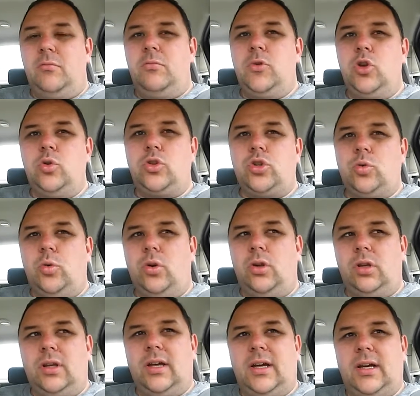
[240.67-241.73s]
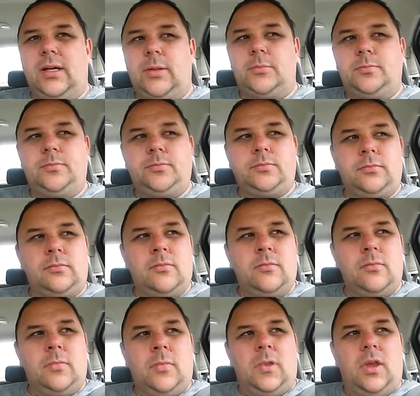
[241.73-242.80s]
mutual.
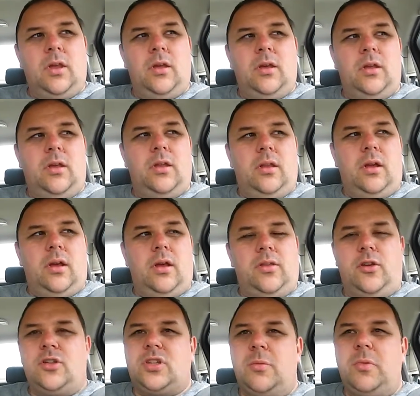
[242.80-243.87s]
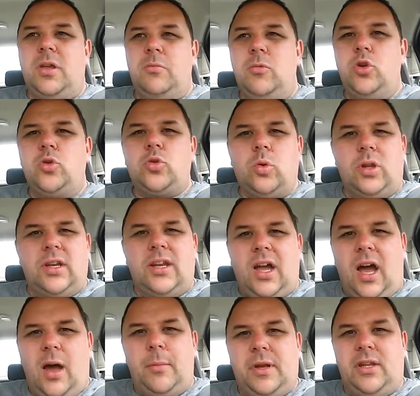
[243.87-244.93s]
There's something mutual in
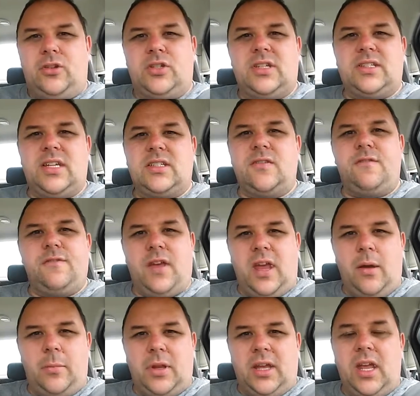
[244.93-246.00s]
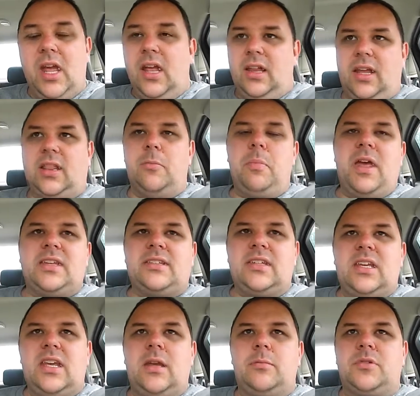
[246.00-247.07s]
common. There's a sense of family. Like, the best
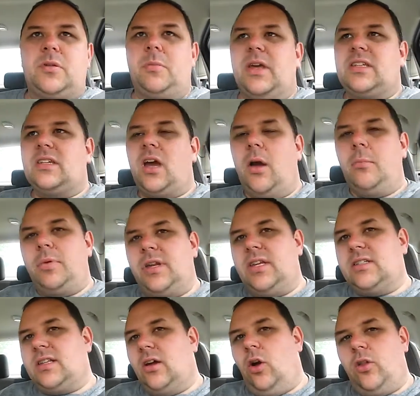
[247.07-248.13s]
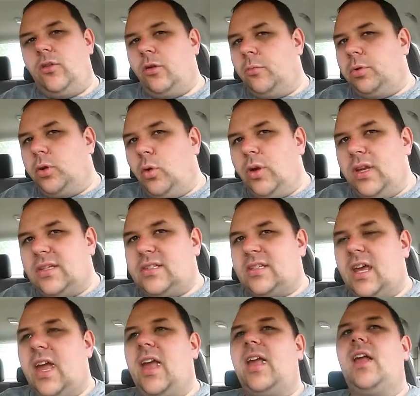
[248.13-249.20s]
teams, the best companies, all their employees
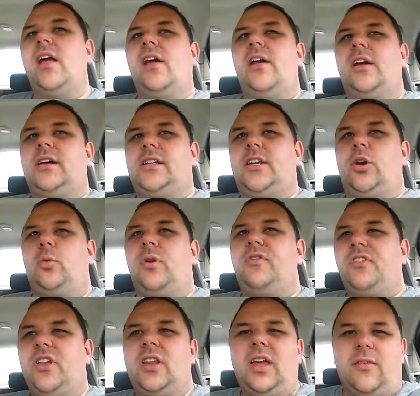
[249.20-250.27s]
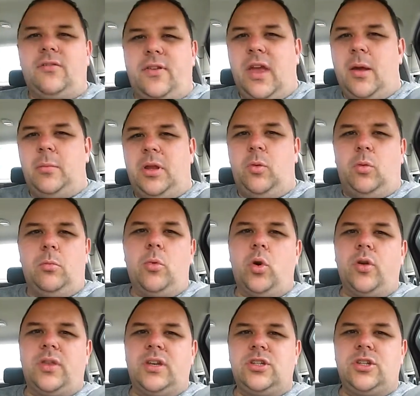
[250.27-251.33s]
say, we feel like a family. We're
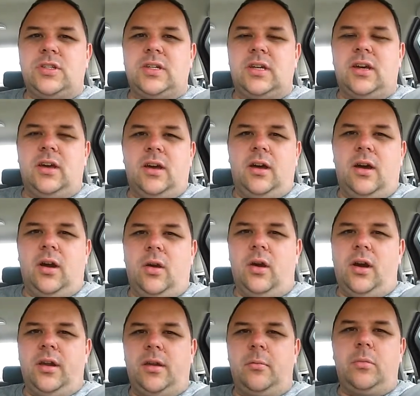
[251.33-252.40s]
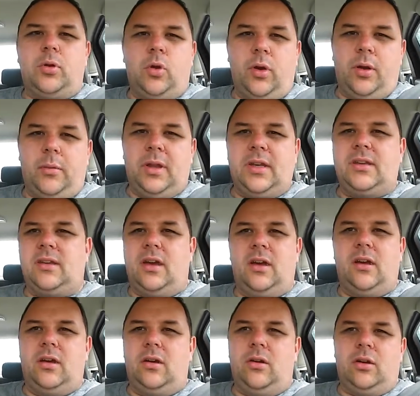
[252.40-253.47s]
more than just an employment
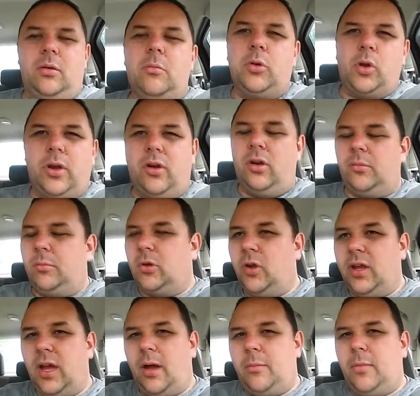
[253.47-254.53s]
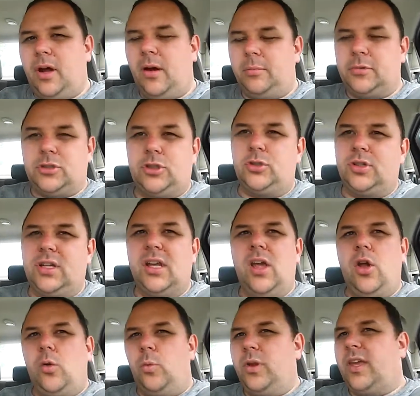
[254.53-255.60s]
or an employer-employee opportunity.
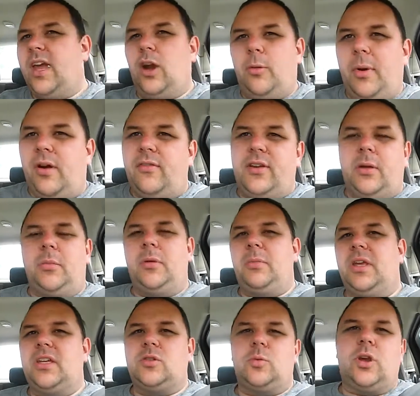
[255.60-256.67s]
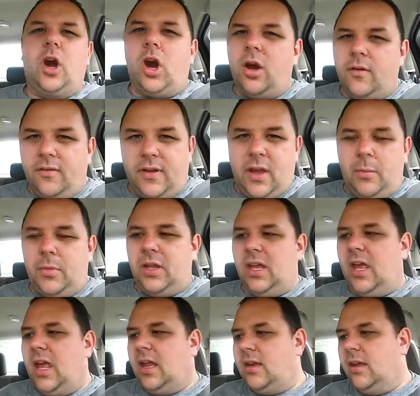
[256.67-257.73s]
We care about family because we are a
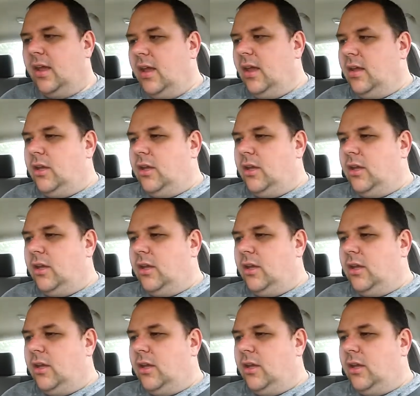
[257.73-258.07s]
family. And,